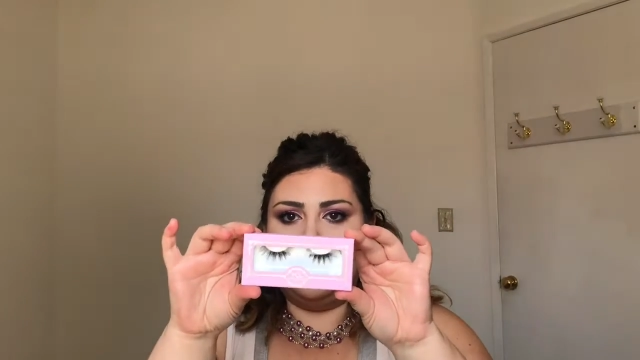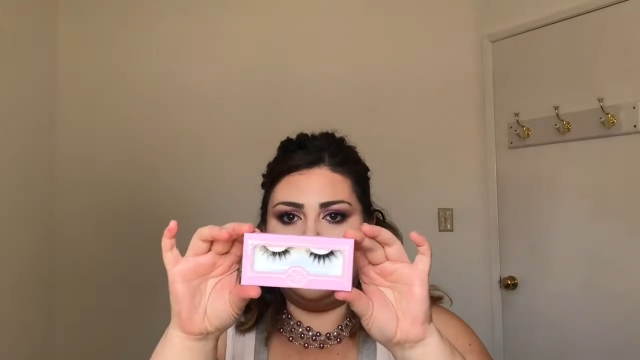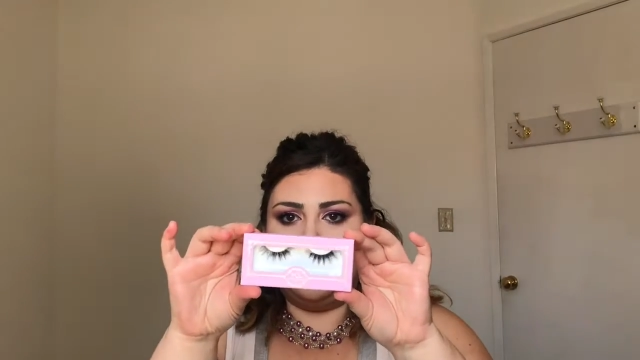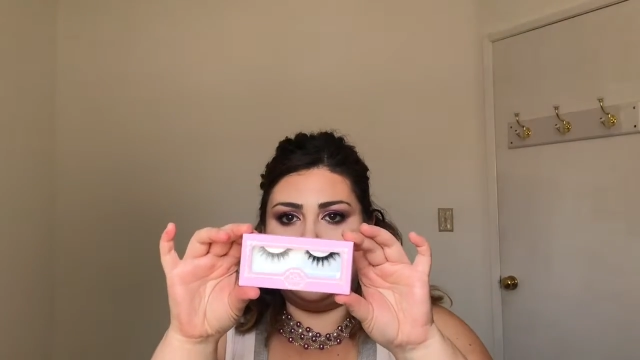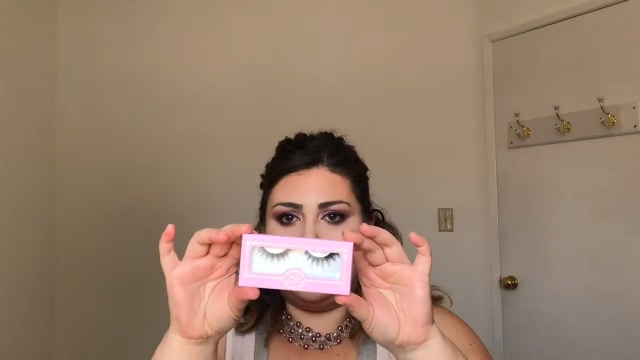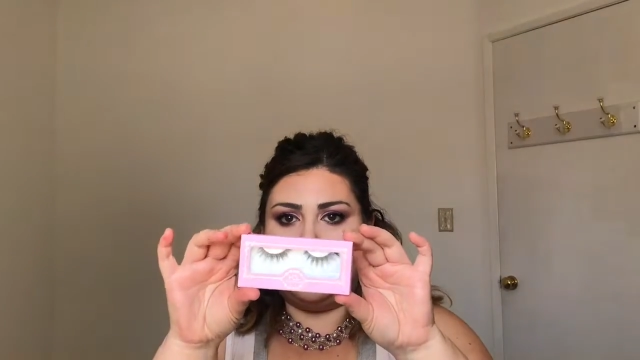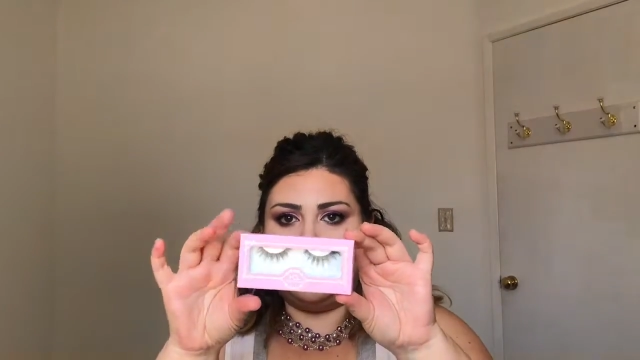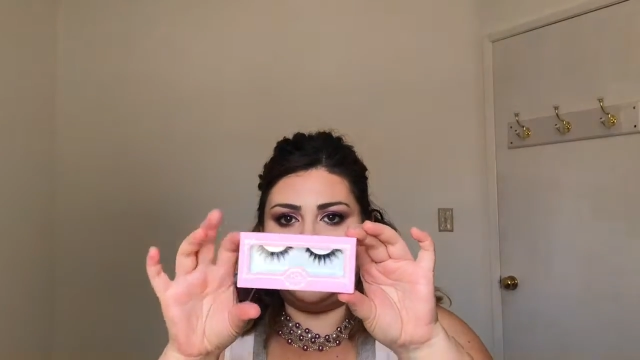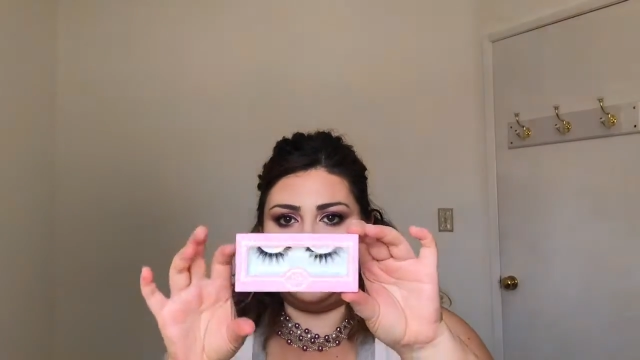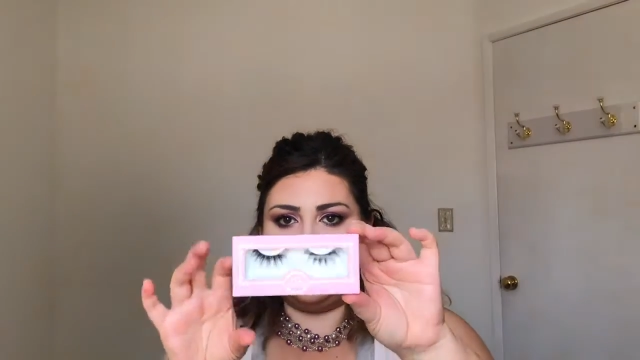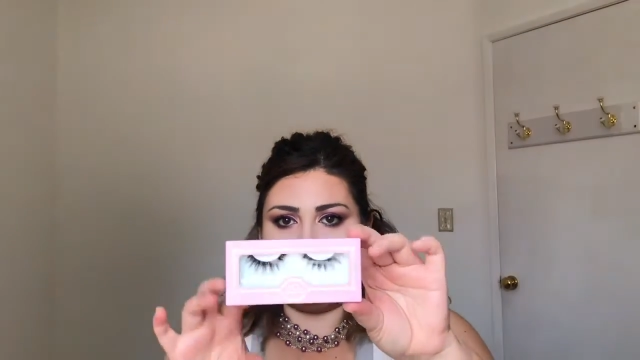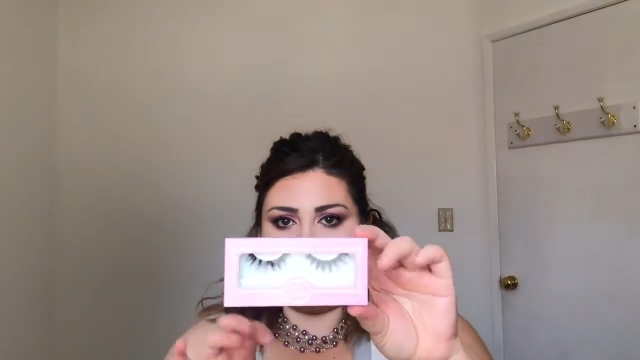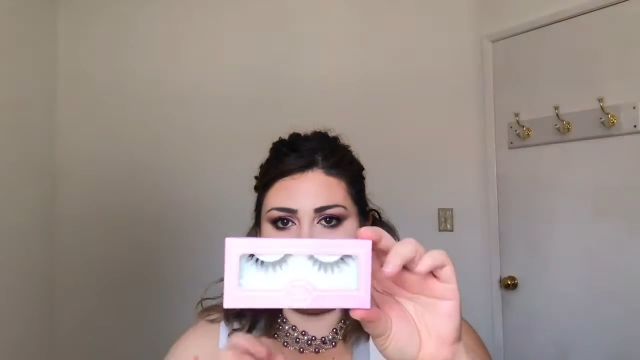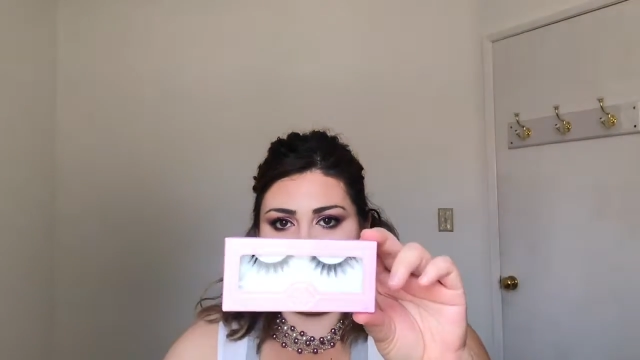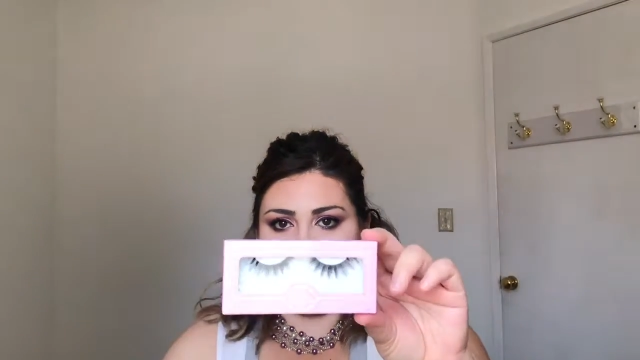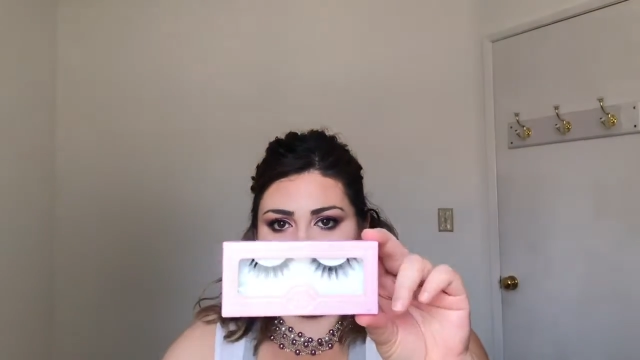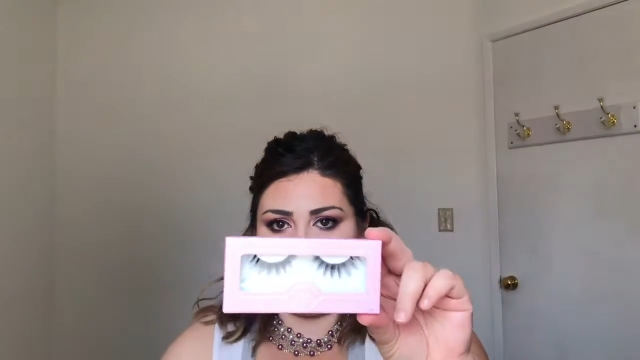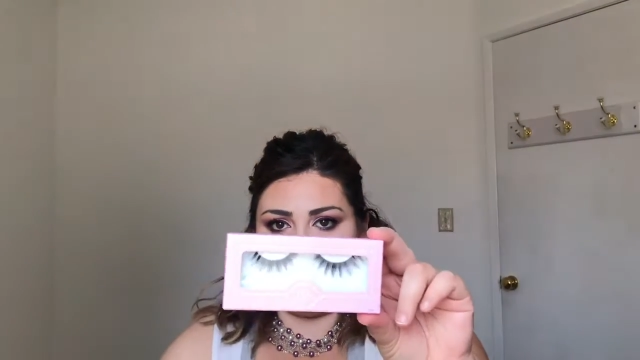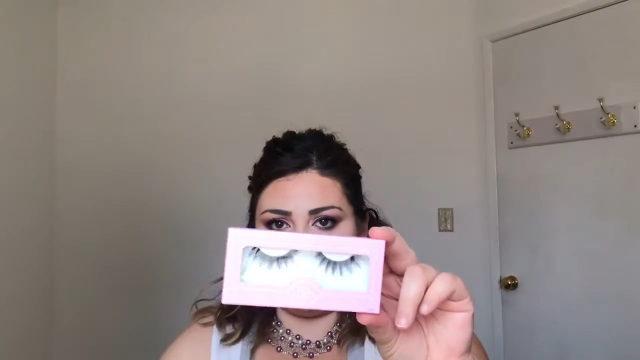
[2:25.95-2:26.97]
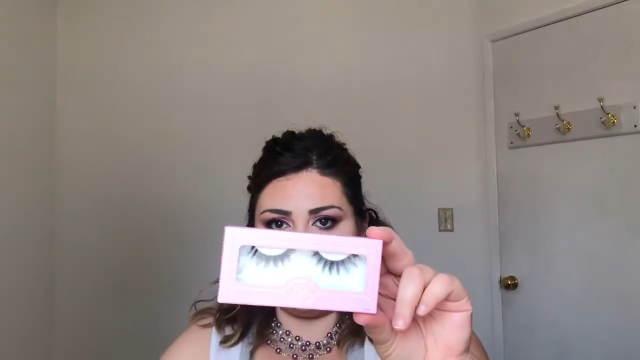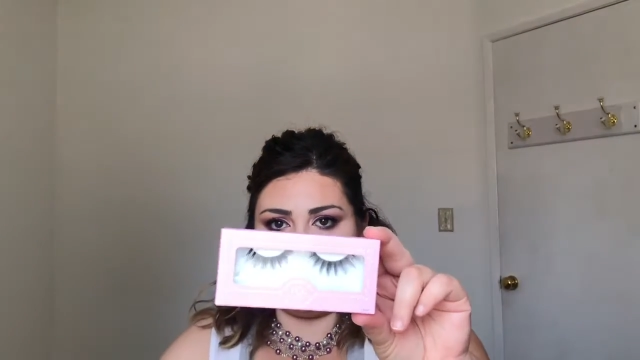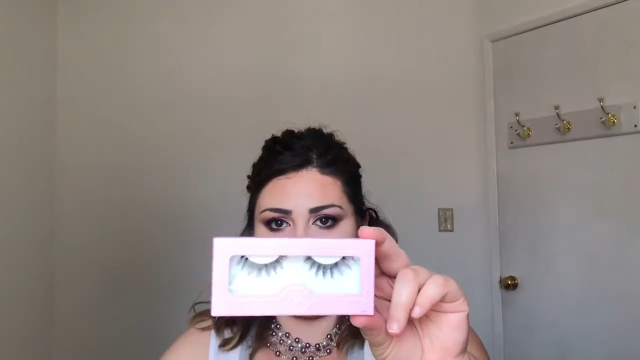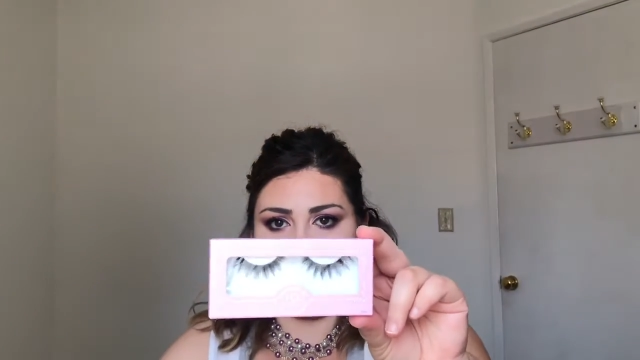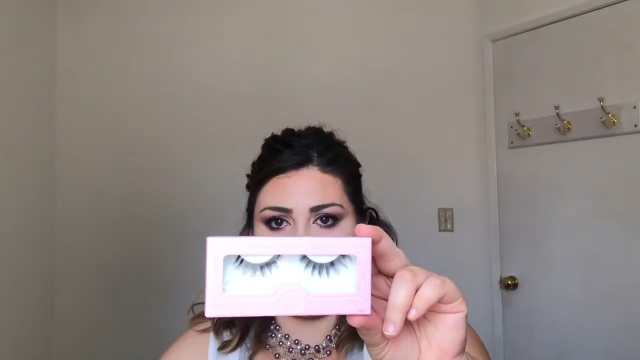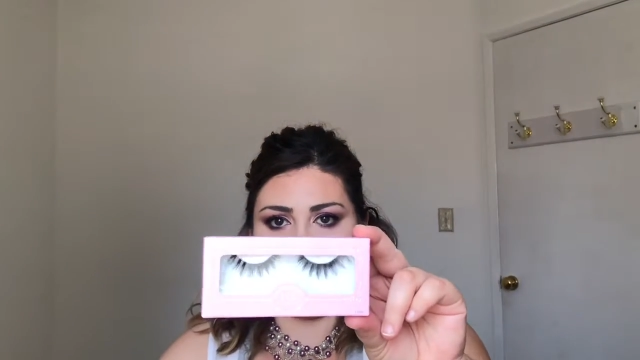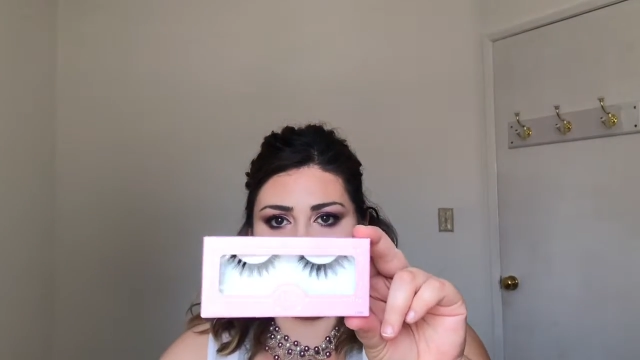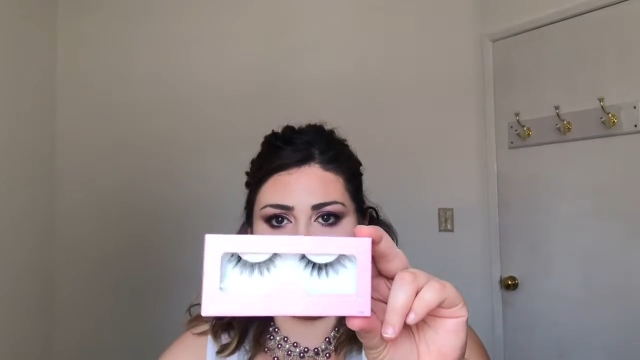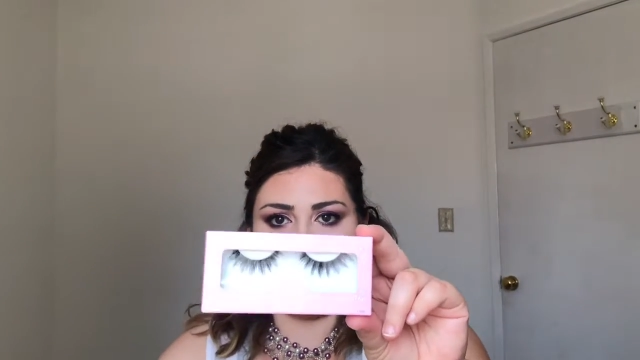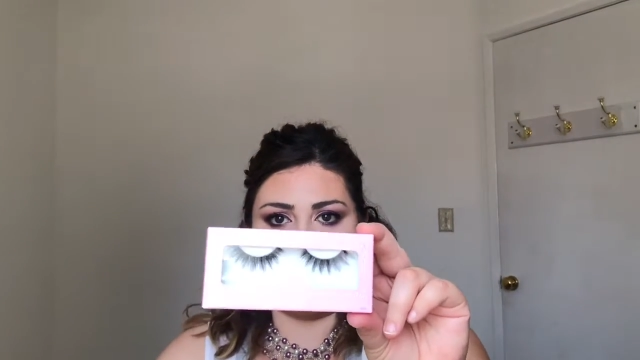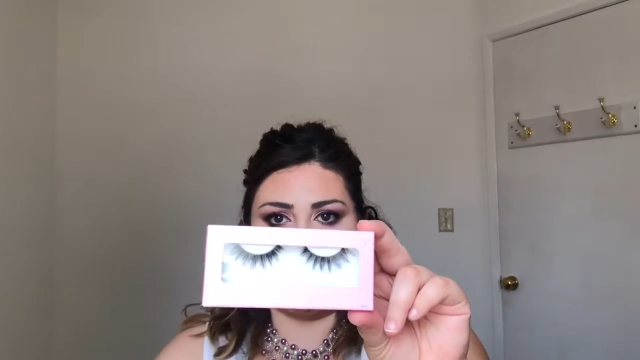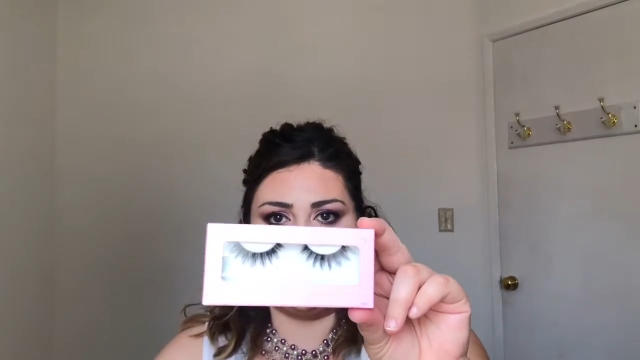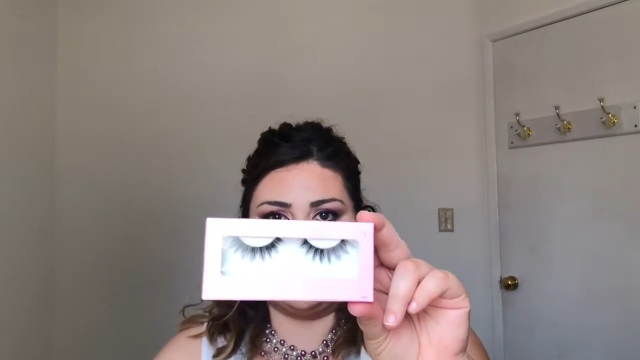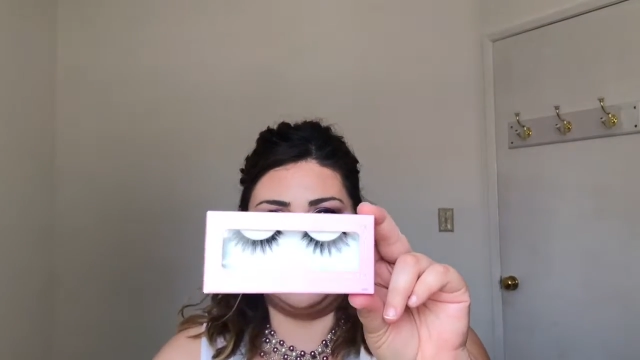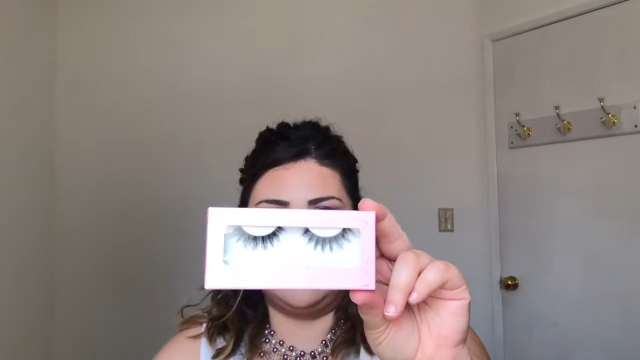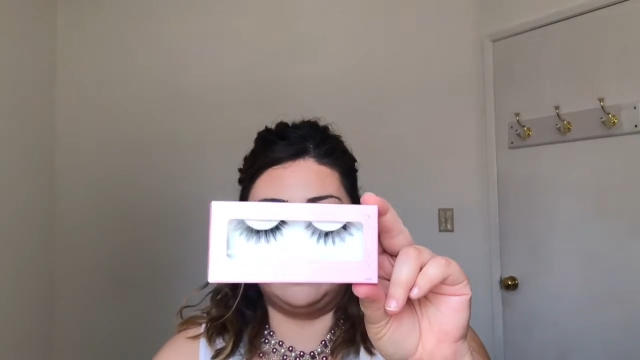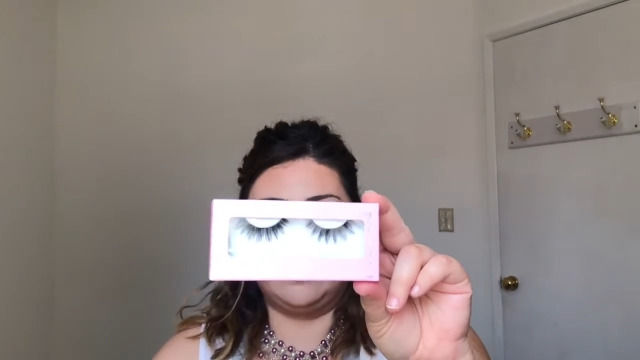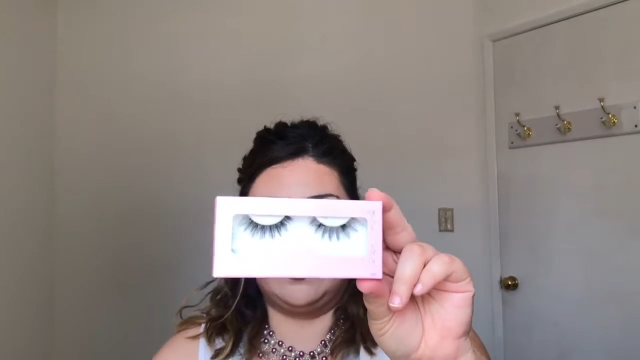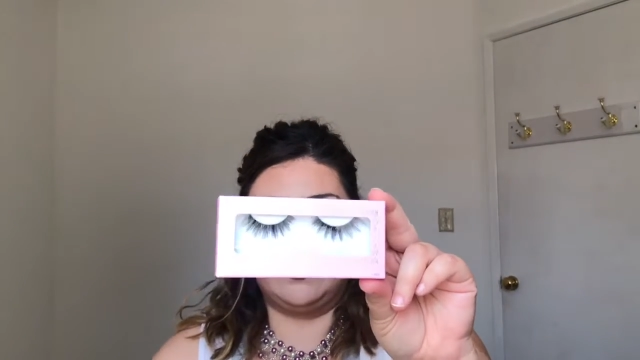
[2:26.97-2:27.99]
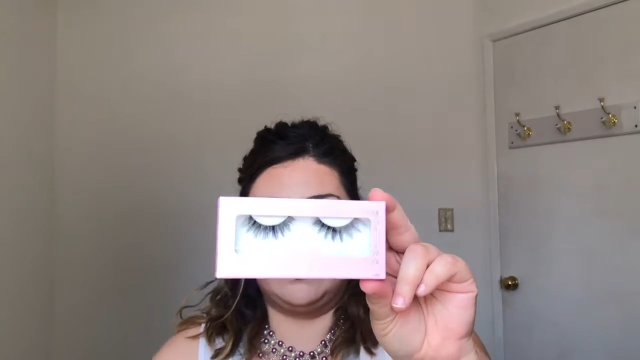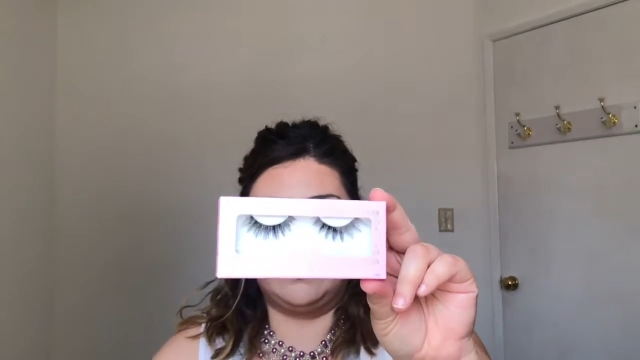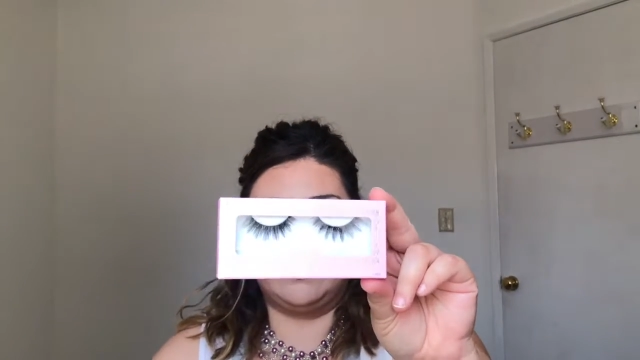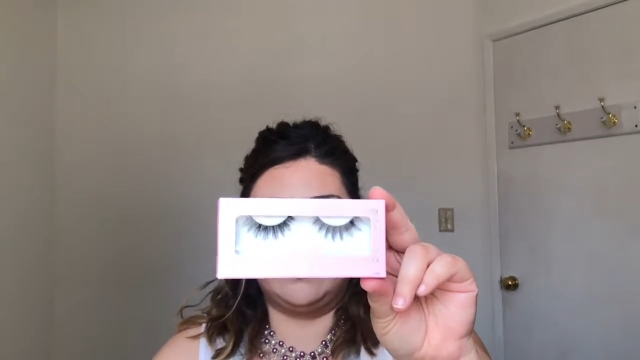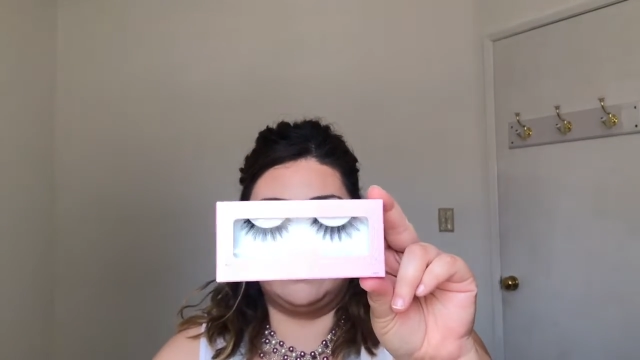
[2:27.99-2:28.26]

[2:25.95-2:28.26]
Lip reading: So there's that, how they look,